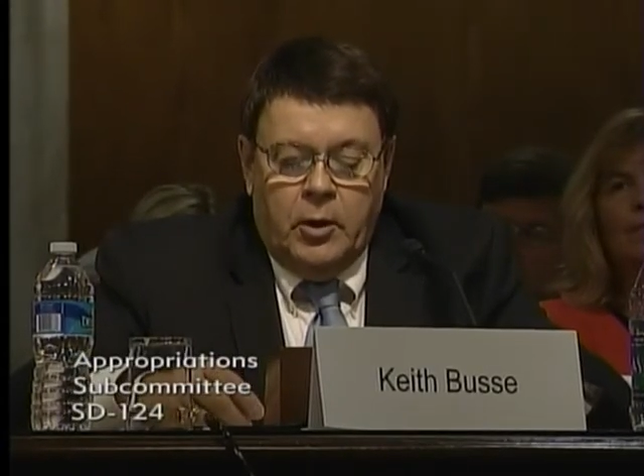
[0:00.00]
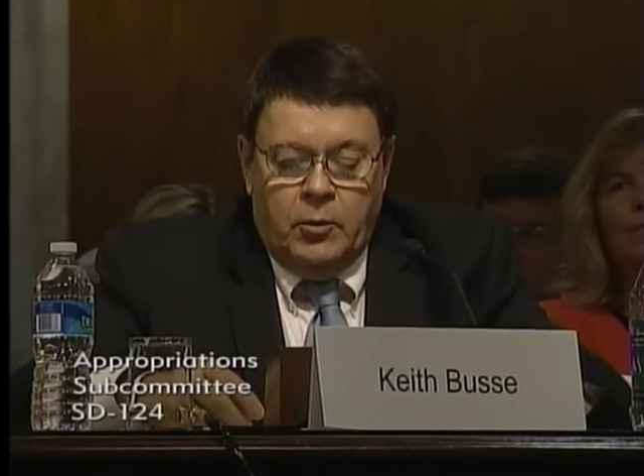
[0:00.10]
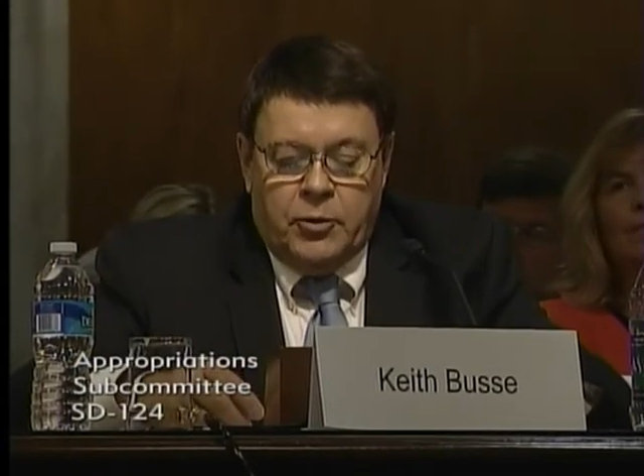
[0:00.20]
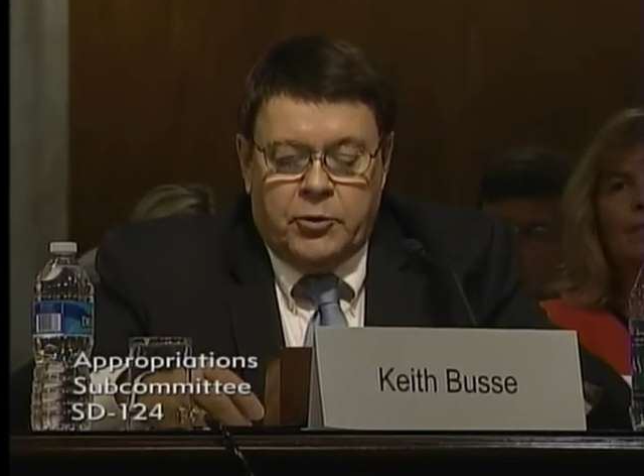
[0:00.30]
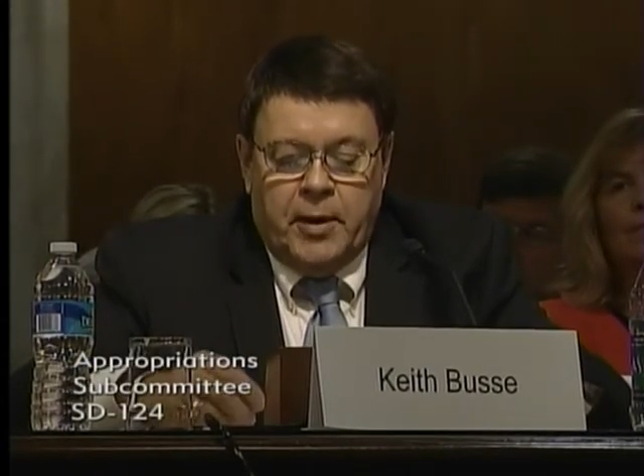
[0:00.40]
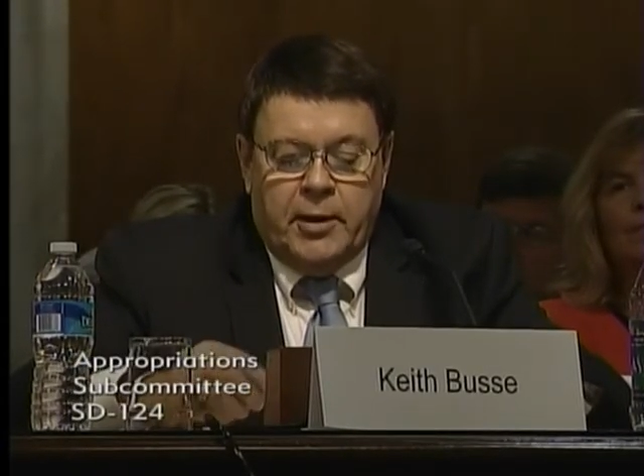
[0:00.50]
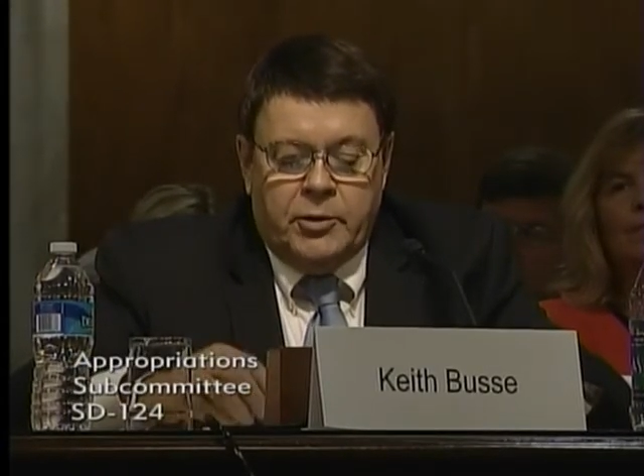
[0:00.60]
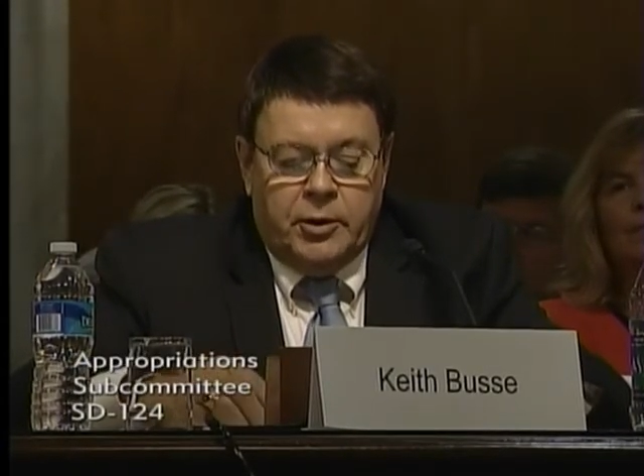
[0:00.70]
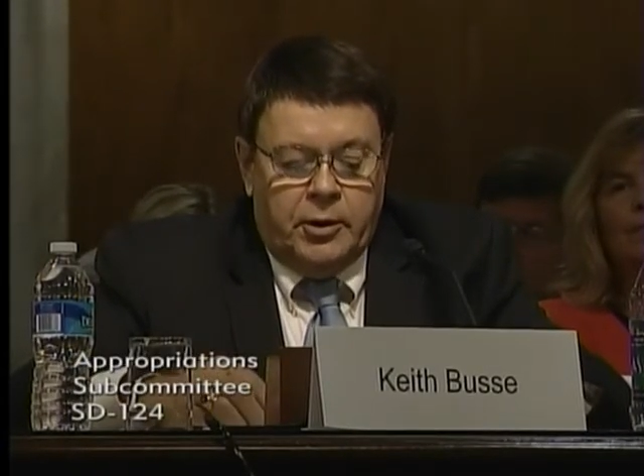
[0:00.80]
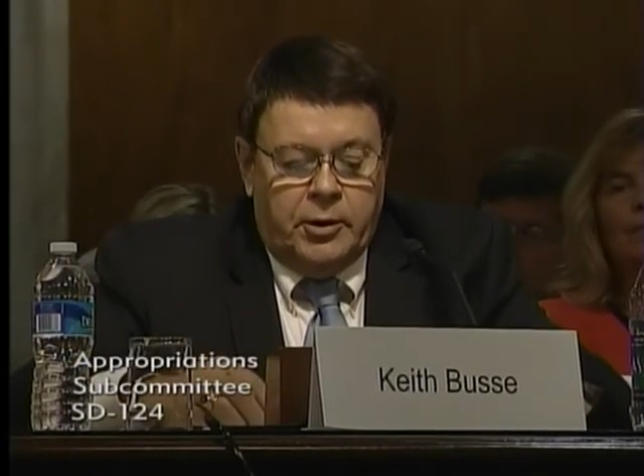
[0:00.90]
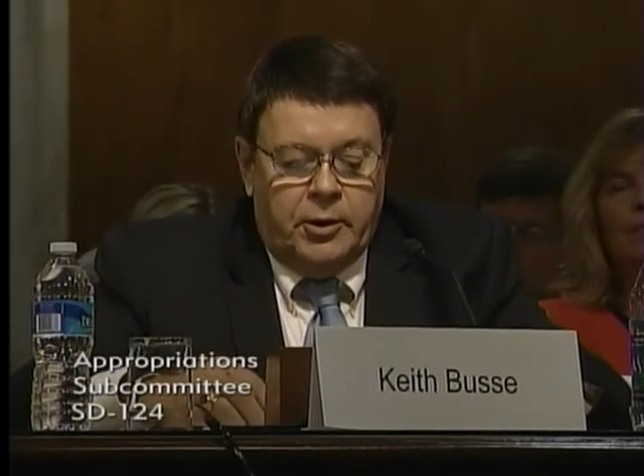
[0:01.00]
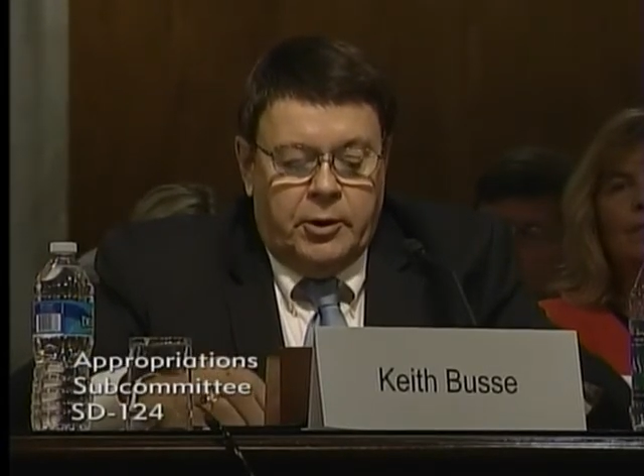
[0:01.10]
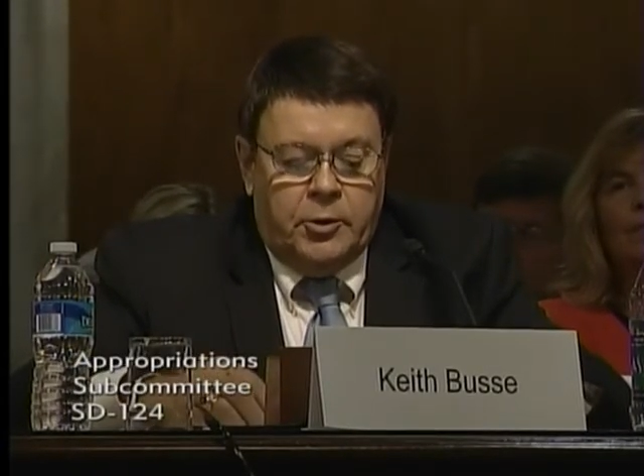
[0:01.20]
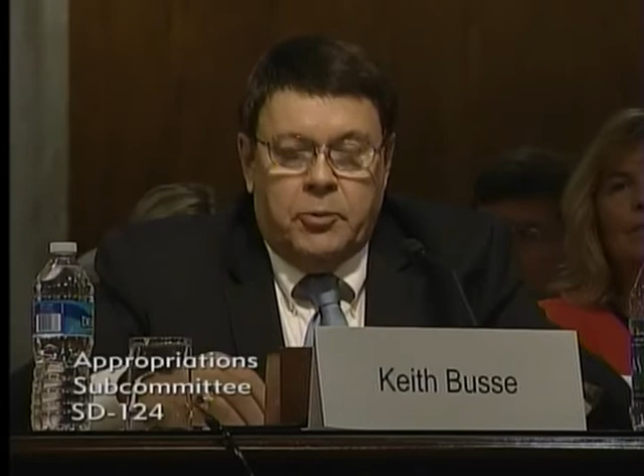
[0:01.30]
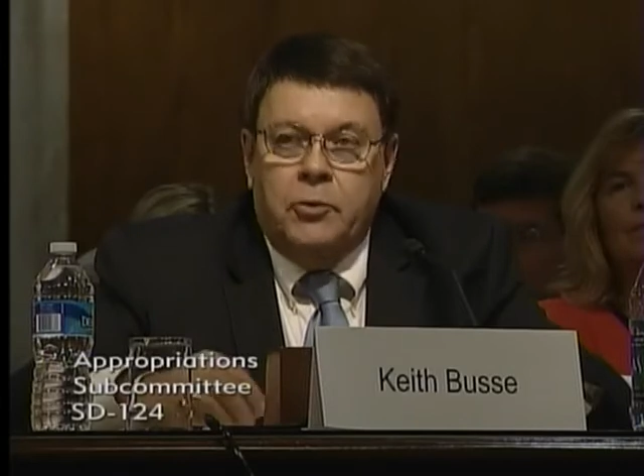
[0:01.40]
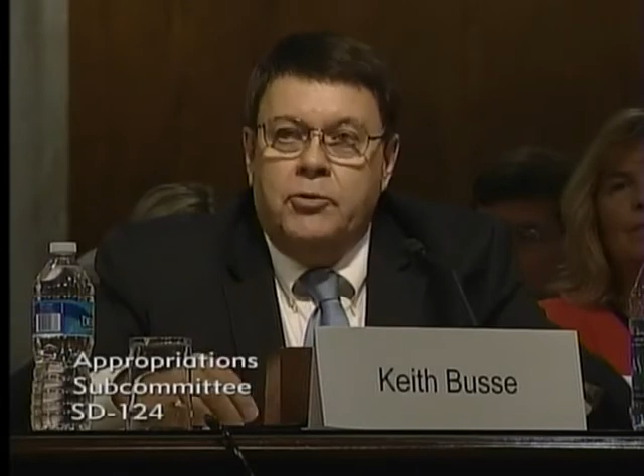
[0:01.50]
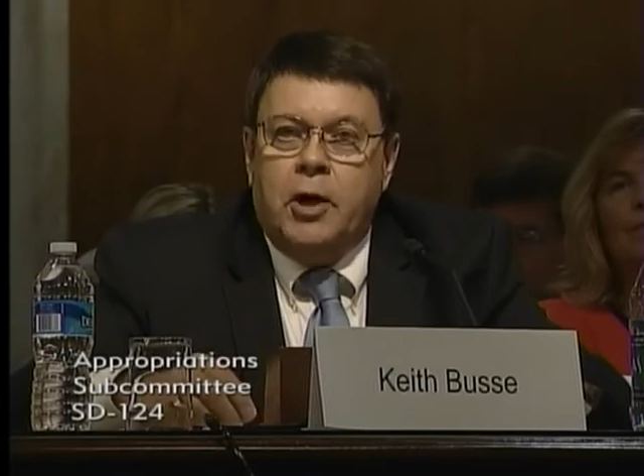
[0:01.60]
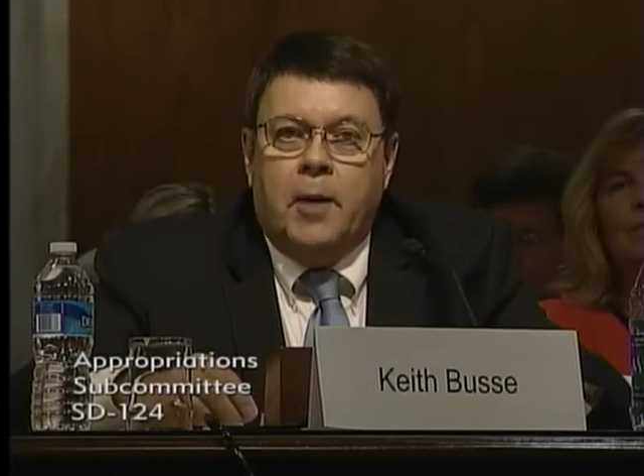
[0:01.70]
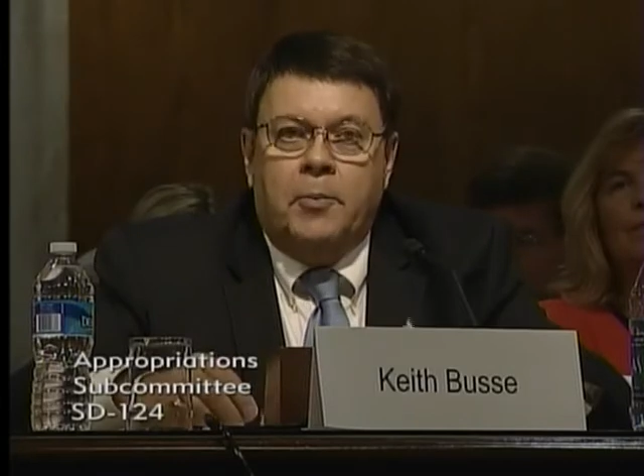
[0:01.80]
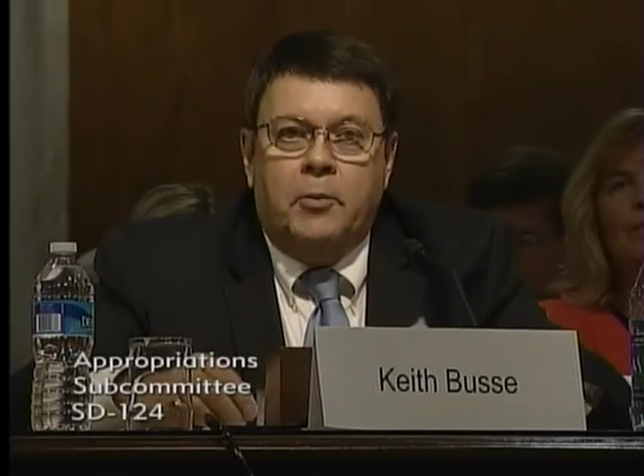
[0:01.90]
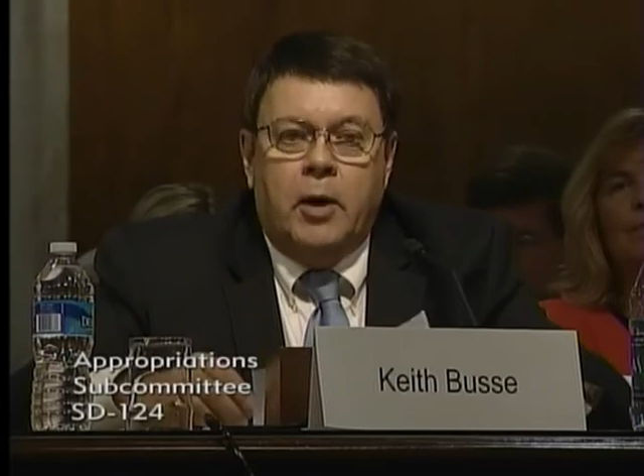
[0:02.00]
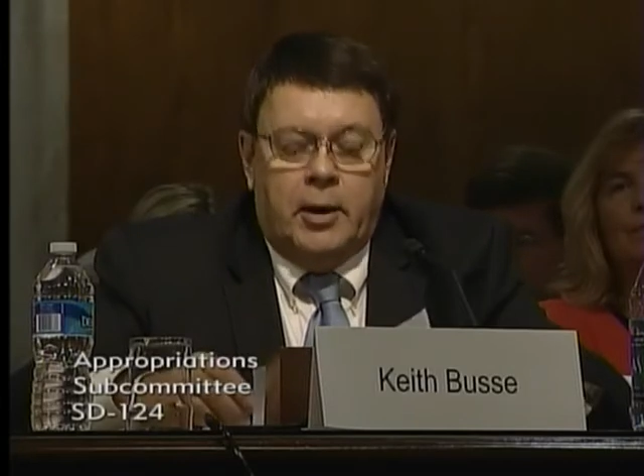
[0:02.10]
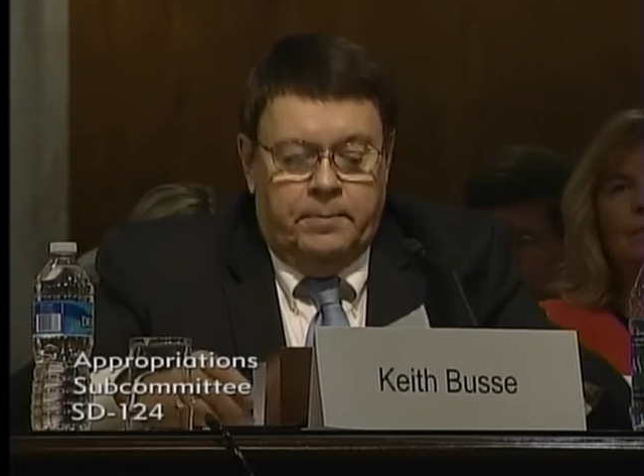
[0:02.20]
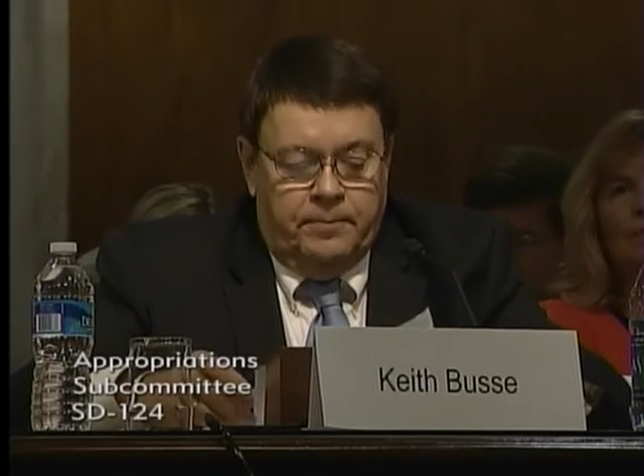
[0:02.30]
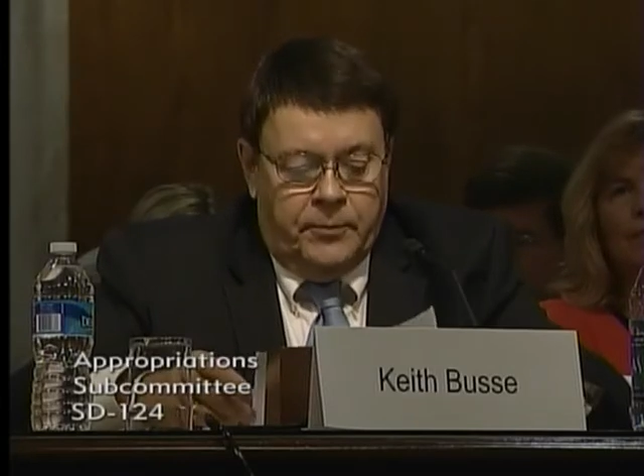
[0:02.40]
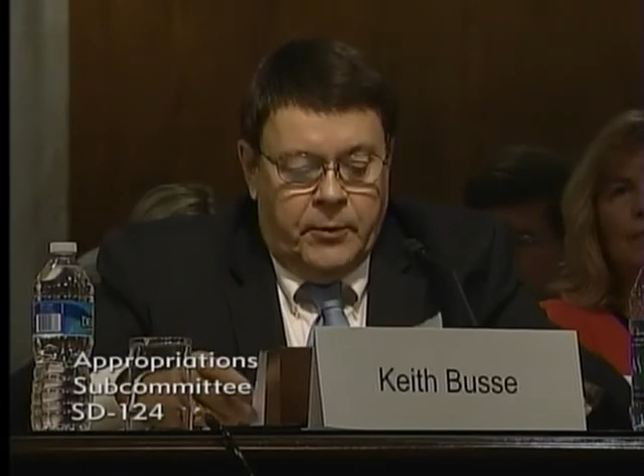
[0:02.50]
with a Spanish entity to produce copper rod.